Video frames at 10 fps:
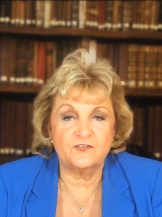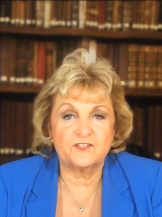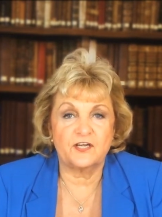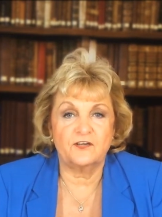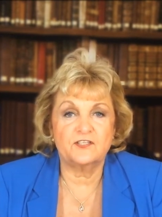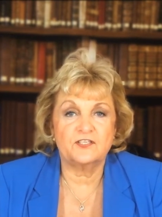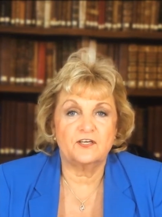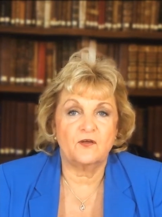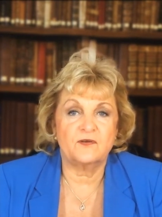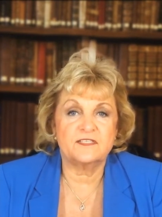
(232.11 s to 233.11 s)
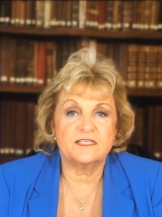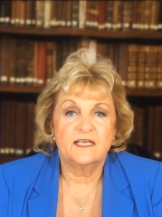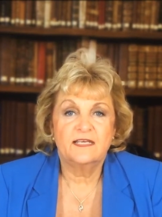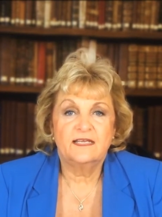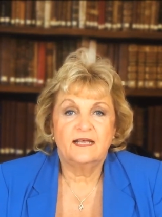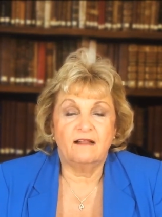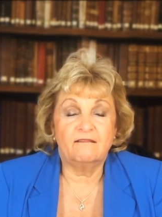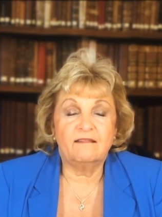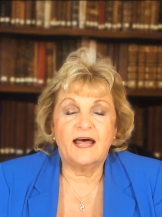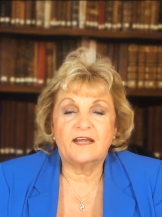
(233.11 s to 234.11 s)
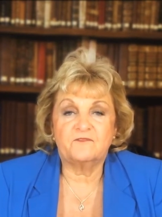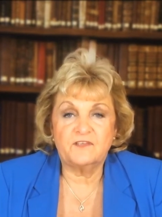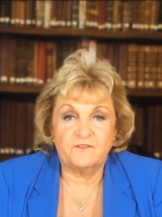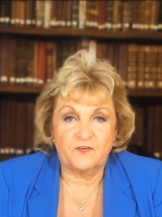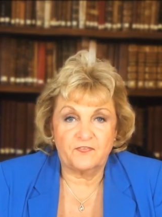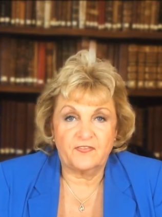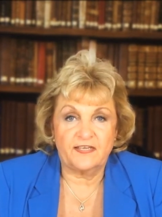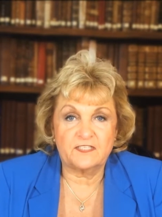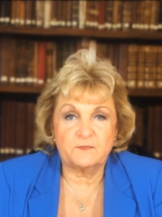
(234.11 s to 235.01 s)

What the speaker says: You're starting to notice a lot of different things.